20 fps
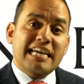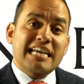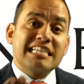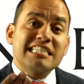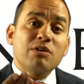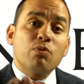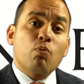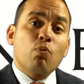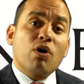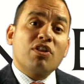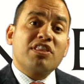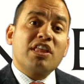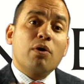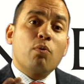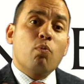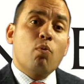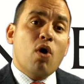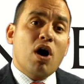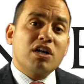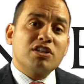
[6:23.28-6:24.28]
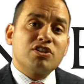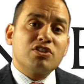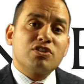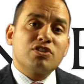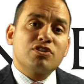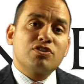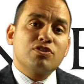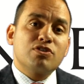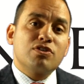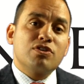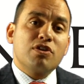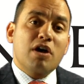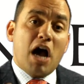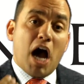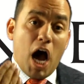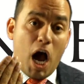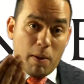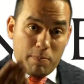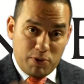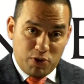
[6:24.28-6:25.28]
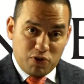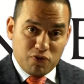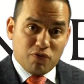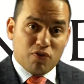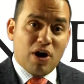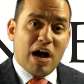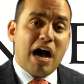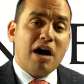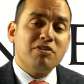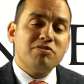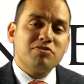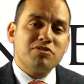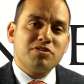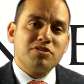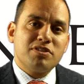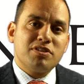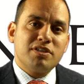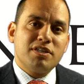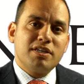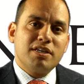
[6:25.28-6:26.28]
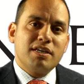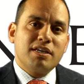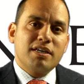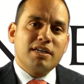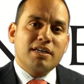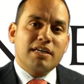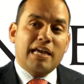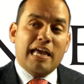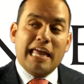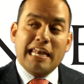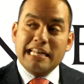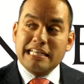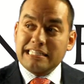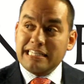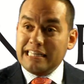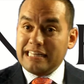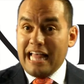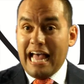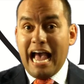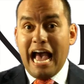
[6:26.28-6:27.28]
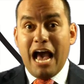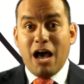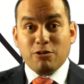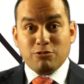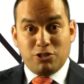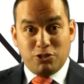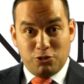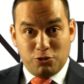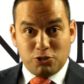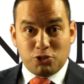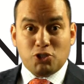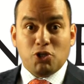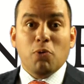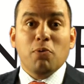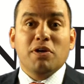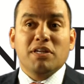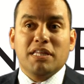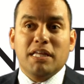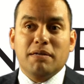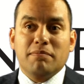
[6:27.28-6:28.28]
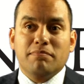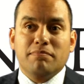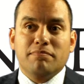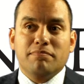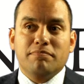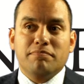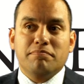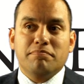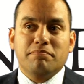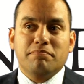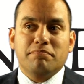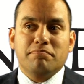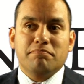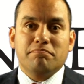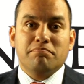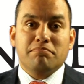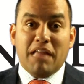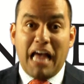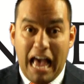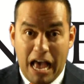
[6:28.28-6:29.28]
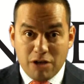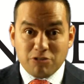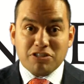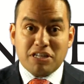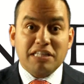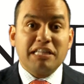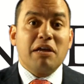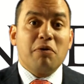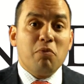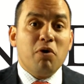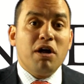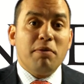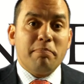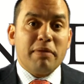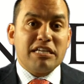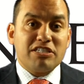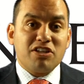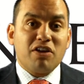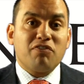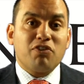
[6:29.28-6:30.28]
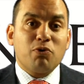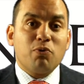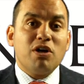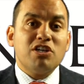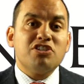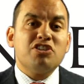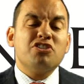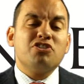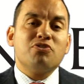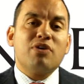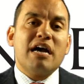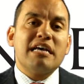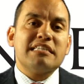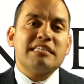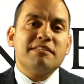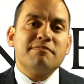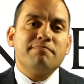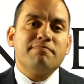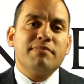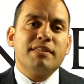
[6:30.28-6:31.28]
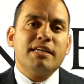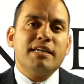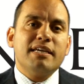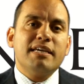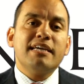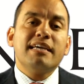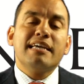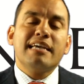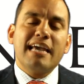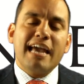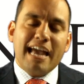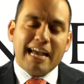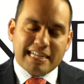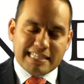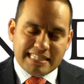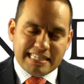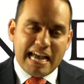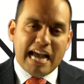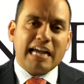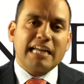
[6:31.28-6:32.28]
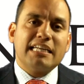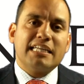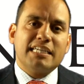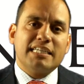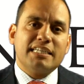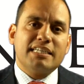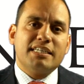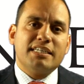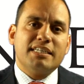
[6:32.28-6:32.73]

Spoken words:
Isn't what they want a beautiful house? And isn't the house that you're showing them the house that they want based off the questions you asked them? Exactly.